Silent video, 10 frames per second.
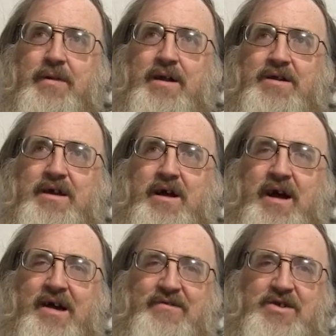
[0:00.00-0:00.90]
but
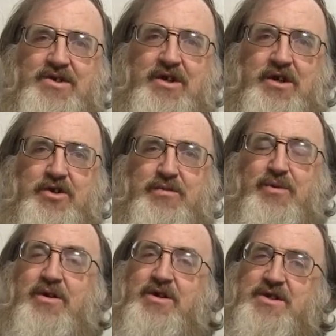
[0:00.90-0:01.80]
obviously a country
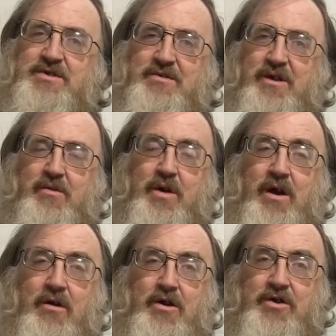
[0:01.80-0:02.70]
boy, because
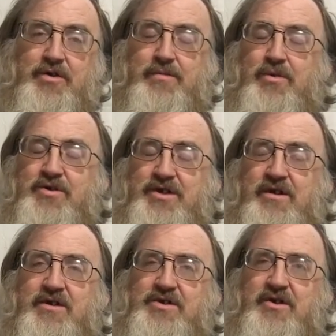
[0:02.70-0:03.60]
we're all country boys
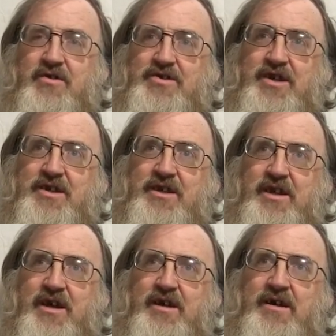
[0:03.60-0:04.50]
there in Starr, South
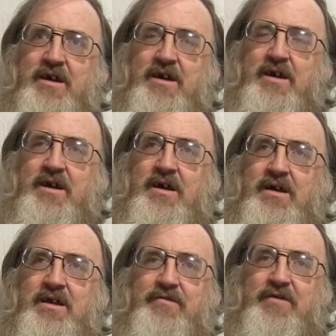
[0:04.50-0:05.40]
Carolina,
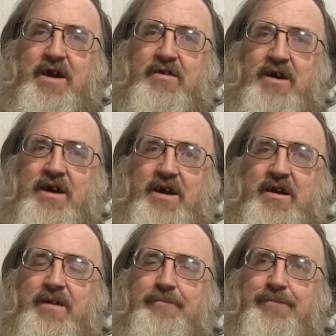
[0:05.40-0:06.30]
in the Flat Rock
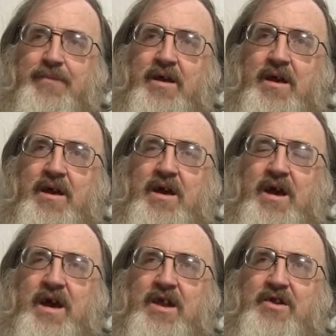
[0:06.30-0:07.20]
area.
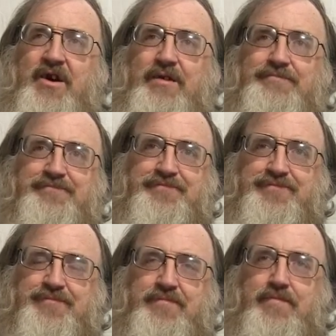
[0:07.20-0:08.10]
And
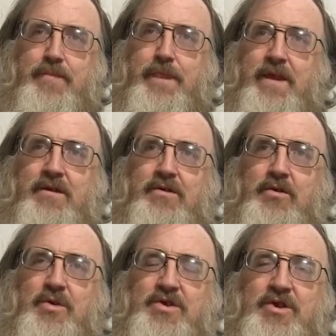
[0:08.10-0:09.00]

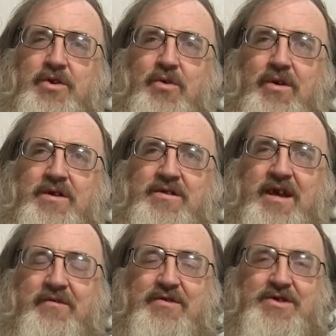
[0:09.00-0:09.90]
going to the door
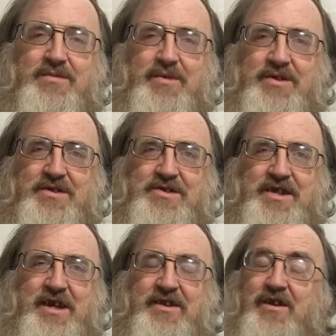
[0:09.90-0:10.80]
and having someone
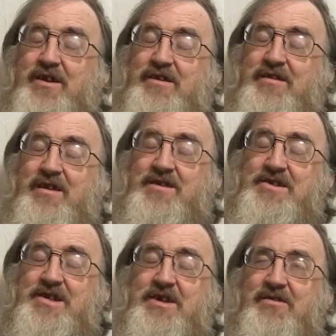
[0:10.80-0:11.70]
stand there
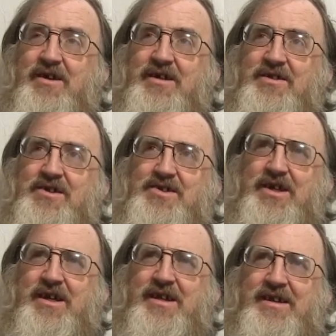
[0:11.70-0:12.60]
and see you like
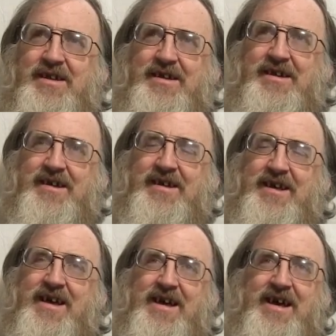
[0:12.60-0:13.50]
this. And
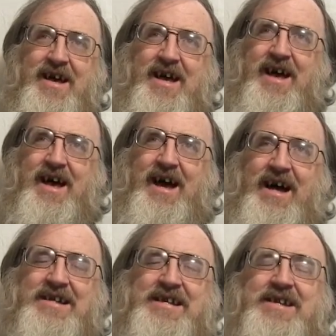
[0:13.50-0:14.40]

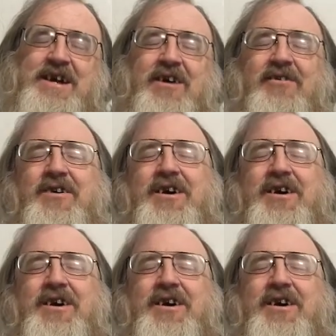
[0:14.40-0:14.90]
I did not